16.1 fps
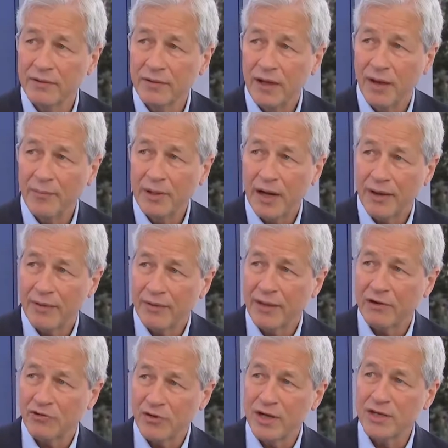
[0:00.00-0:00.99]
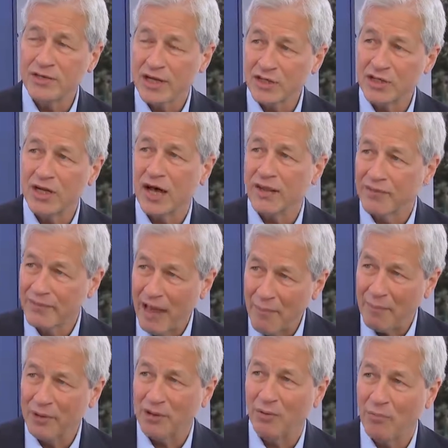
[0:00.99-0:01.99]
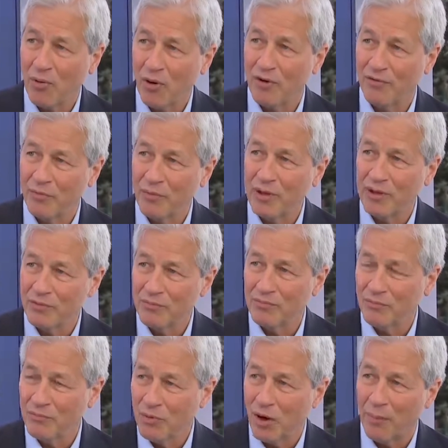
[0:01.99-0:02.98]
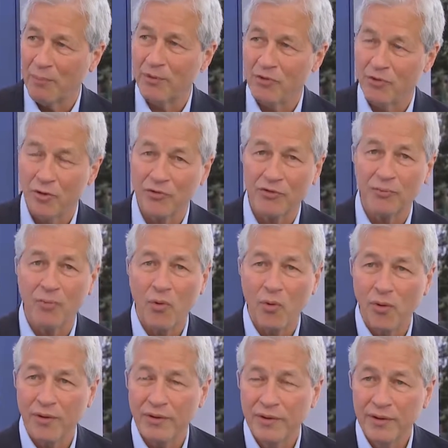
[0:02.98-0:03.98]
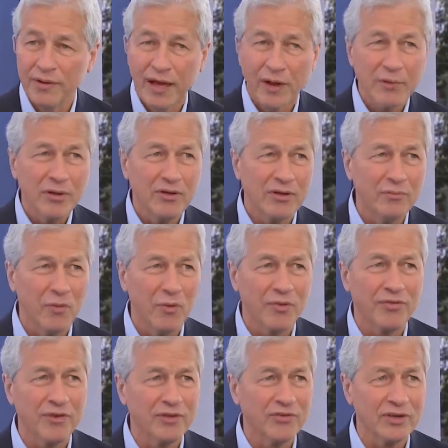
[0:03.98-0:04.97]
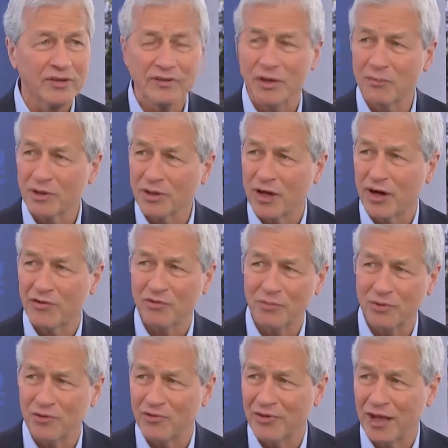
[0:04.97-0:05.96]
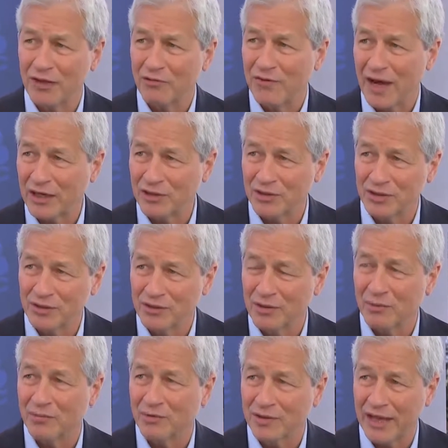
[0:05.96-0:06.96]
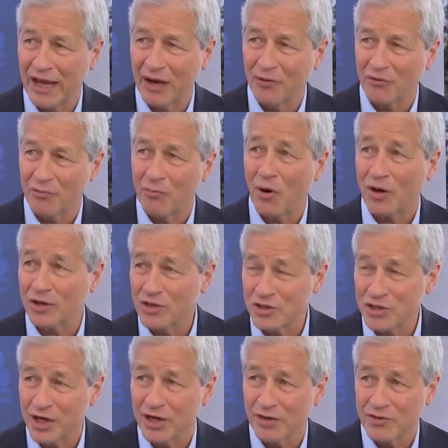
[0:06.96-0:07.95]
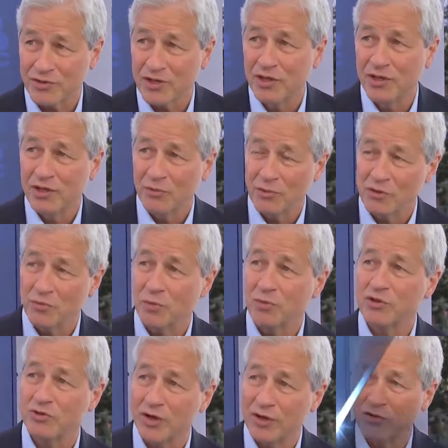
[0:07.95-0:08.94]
I mean, that trade is actually not that big a part of it. We were up across the board, and we look at more things like number of customers, satisfaction, number of accounts, market shares, which is what we try to